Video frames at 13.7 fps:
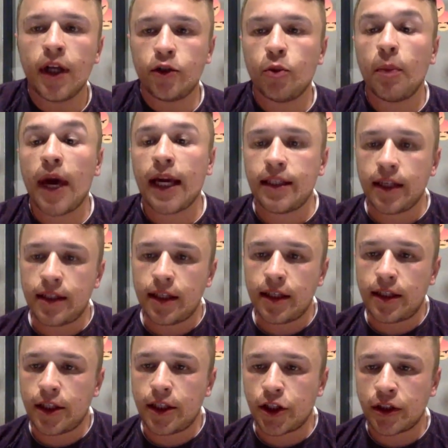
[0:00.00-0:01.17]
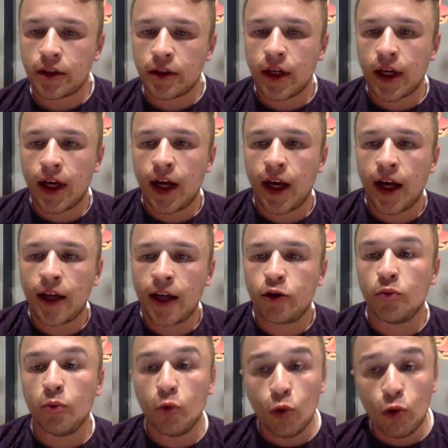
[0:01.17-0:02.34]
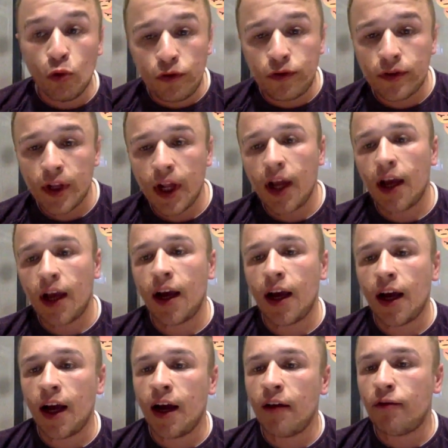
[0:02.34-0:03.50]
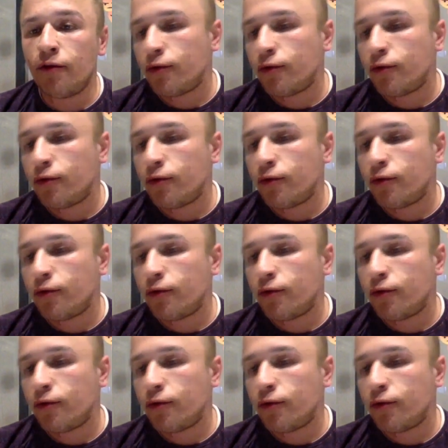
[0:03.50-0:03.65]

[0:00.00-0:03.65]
to make this decision uh, to move uh,